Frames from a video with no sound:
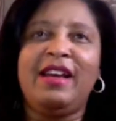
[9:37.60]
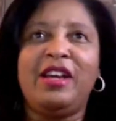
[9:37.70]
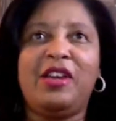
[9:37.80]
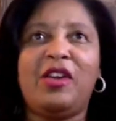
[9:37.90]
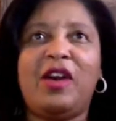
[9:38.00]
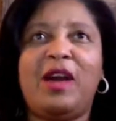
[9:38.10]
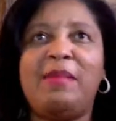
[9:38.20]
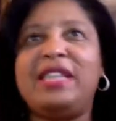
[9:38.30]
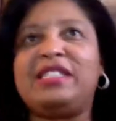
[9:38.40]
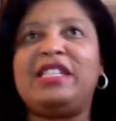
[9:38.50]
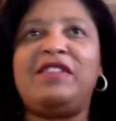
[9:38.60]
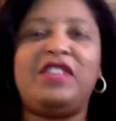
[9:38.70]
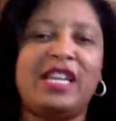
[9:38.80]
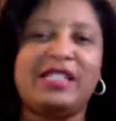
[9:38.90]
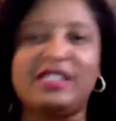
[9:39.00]
I made
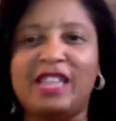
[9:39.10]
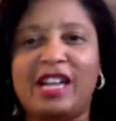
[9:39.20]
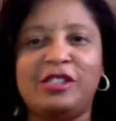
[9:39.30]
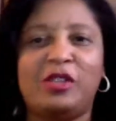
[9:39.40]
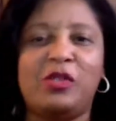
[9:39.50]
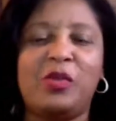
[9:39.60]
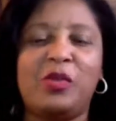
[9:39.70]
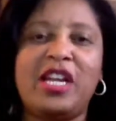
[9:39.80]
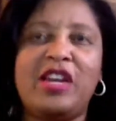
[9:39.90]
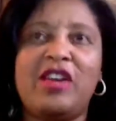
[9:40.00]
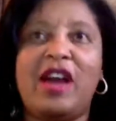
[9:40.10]
$70,000 on the way here.